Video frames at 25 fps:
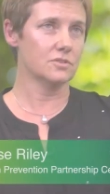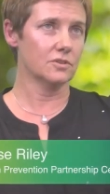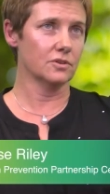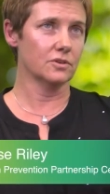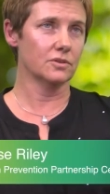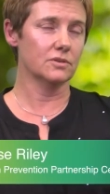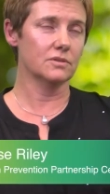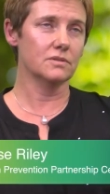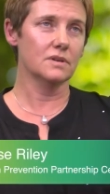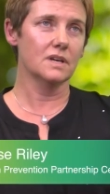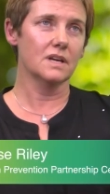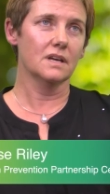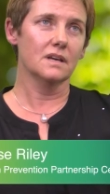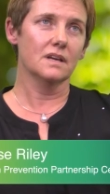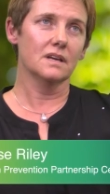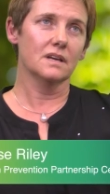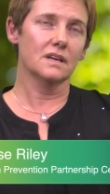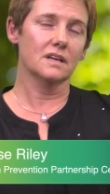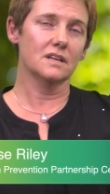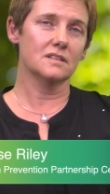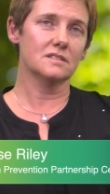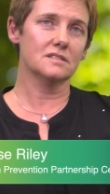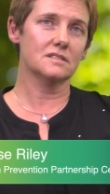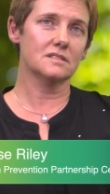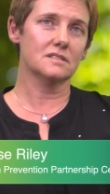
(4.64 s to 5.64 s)
to
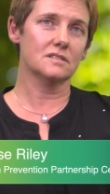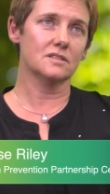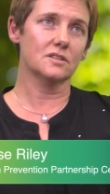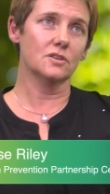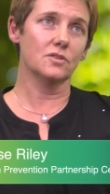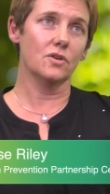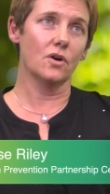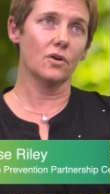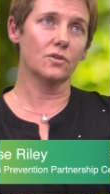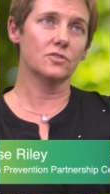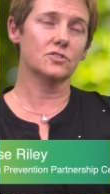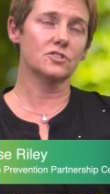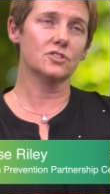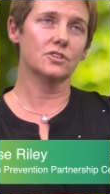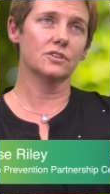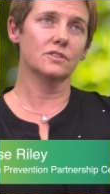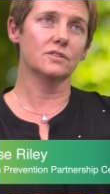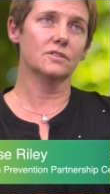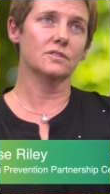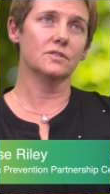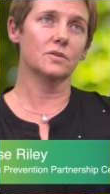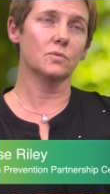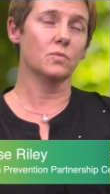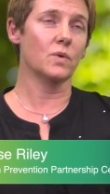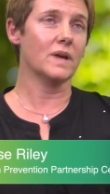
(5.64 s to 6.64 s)
is the
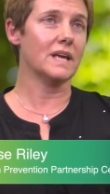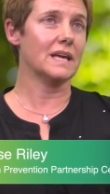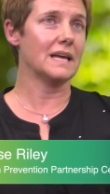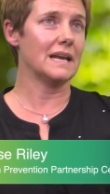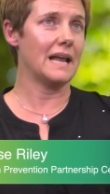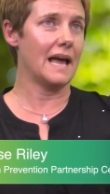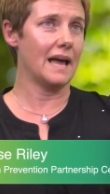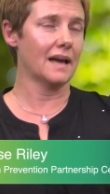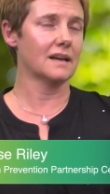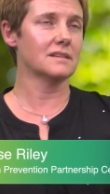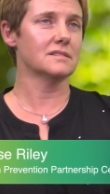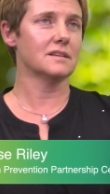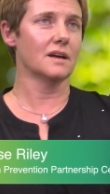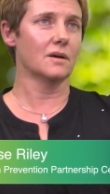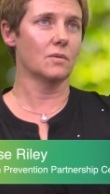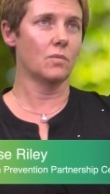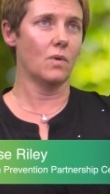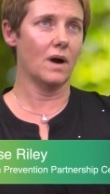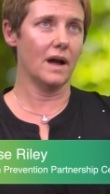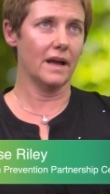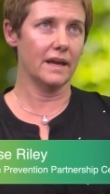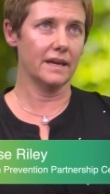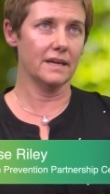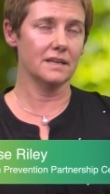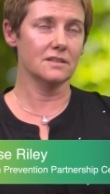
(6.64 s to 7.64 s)
notion that we can act our
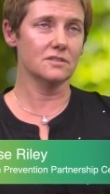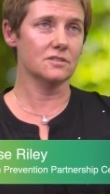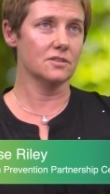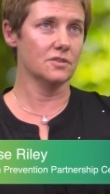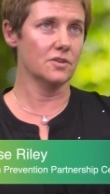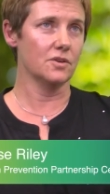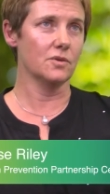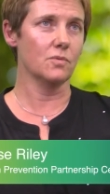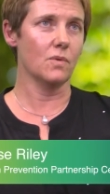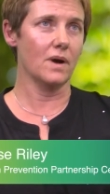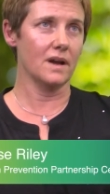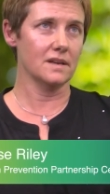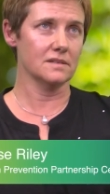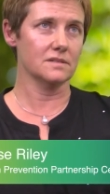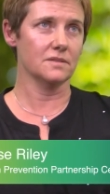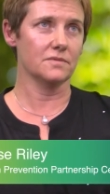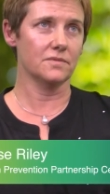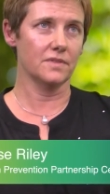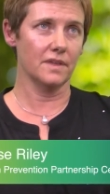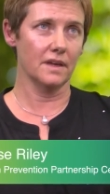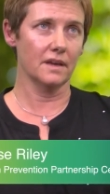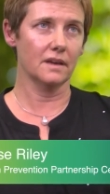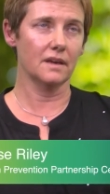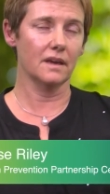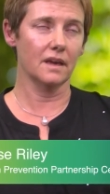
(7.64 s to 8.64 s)
way into new ways of
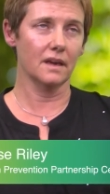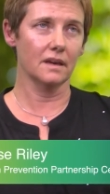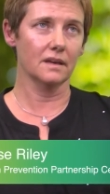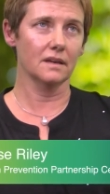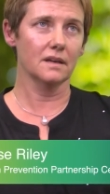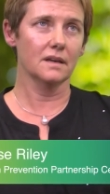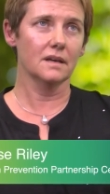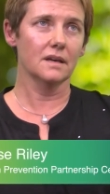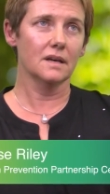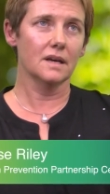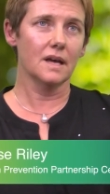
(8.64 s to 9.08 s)
thinking.